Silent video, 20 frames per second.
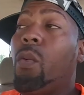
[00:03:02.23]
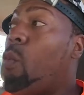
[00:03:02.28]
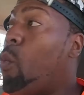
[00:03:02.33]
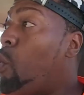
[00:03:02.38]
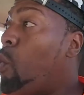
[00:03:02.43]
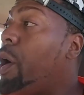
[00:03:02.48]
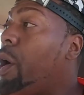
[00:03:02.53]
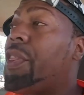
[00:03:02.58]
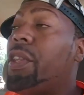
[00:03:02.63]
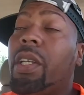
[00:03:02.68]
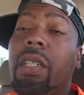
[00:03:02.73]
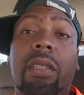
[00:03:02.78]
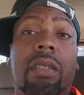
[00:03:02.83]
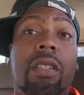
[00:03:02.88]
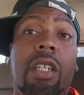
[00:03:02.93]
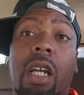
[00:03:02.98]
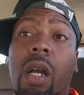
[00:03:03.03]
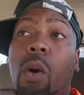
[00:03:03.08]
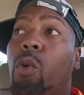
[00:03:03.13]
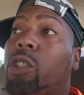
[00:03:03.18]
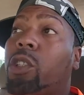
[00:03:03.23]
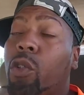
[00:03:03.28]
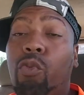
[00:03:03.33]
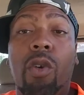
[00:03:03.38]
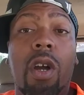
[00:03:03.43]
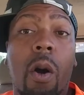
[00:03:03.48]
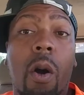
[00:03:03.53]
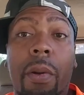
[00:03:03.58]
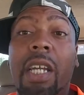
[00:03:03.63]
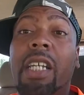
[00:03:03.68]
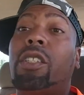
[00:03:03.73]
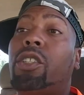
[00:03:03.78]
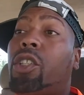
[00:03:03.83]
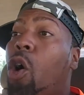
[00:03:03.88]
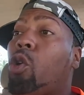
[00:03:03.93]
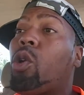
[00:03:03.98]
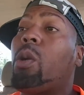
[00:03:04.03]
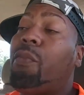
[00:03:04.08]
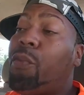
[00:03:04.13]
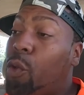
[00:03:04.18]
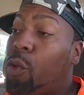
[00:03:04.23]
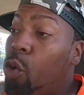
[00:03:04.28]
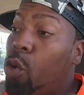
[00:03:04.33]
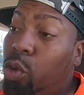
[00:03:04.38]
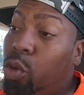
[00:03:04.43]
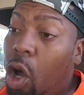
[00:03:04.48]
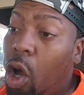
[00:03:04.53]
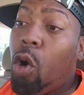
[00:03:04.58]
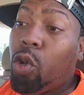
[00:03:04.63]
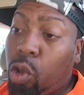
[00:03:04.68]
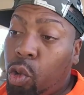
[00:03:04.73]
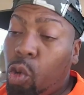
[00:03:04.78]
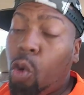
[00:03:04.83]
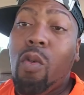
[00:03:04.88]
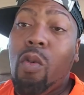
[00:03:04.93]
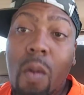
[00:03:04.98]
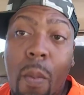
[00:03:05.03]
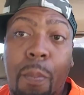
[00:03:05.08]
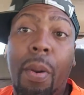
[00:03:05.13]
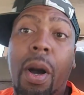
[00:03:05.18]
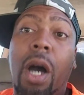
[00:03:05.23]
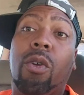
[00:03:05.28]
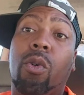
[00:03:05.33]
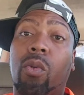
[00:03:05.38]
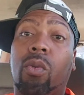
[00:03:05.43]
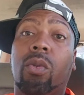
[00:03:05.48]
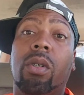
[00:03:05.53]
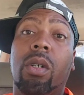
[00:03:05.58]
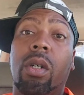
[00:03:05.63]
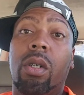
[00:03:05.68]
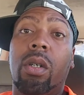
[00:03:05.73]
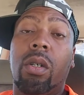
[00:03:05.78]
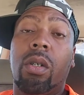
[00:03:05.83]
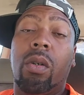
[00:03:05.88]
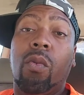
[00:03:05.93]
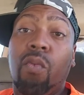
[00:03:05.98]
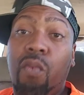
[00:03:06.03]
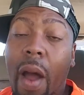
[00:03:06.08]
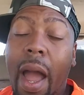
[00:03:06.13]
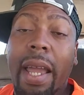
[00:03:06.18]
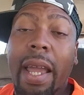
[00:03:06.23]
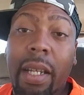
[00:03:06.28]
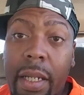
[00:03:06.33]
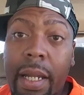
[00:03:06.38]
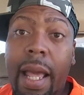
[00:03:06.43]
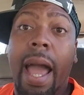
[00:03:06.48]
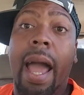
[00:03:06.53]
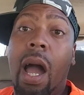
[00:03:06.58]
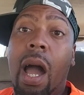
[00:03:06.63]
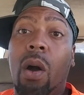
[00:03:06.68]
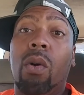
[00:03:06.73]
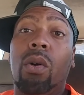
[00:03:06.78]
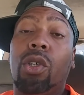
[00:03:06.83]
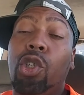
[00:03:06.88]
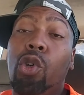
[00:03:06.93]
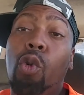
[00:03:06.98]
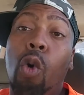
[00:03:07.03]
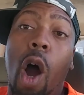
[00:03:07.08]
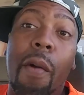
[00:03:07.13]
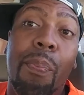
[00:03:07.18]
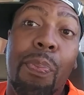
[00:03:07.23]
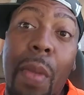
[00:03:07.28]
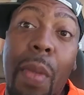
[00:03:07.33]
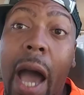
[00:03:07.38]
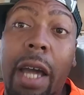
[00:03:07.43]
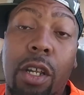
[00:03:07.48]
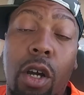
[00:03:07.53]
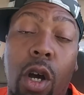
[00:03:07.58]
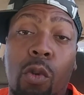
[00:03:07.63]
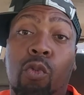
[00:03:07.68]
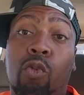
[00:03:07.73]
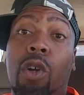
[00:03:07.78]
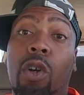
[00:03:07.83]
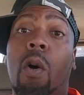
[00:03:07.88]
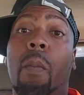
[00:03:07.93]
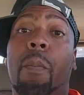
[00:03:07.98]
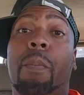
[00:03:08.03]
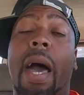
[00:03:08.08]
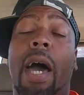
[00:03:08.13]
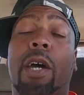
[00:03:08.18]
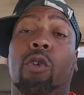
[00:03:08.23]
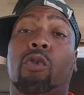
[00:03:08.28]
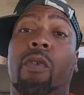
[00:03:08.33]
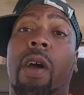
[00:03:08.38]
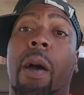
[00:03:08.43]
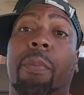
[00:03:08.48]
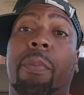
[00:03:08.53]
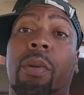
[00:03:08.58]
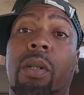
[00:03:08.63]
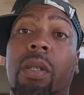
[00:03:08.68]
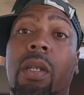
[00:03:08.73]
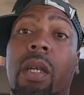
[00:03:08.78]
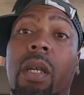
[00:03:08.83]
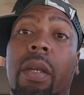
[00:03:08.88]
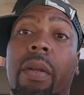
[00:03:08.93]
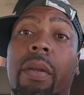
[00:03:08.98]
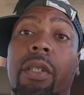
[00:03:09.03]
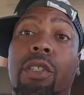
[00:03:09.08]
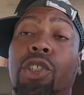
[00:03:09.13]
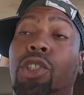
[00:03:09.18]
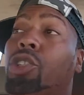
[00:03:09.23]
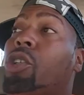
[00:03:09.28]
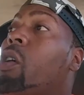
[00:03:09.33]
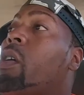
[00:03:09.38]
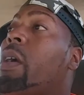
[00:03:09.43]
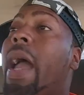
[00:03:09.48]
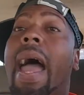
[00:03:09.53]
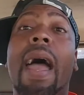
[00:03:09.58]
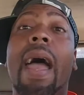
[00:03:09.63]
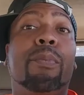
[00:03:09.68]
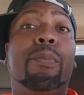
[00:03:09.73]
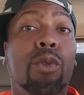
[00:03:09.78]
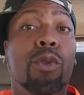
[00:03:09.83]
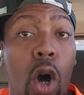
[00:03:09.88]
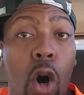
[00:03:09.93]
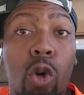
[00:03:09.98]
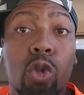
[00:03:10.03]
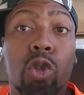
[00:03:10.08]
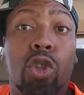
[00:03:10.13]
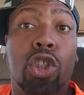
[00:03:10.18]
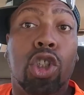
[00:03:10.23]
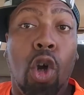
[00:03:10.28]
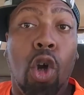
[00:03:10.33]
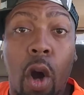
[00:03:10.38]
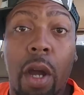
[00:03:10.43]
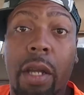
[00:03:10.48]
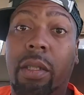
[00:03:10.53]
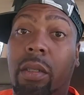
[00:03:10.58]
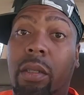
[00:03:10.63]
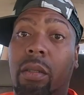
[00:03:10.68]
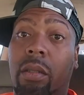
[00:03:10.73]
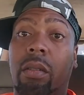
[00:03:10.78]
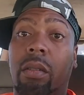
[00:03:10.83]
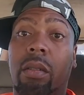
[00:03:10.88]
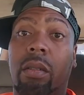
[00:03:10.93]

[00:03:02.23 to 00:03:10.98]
whether this nigga was the real. He told him, you don't do a rebuttal right now. You are not a real battle rapper. Suge had no choice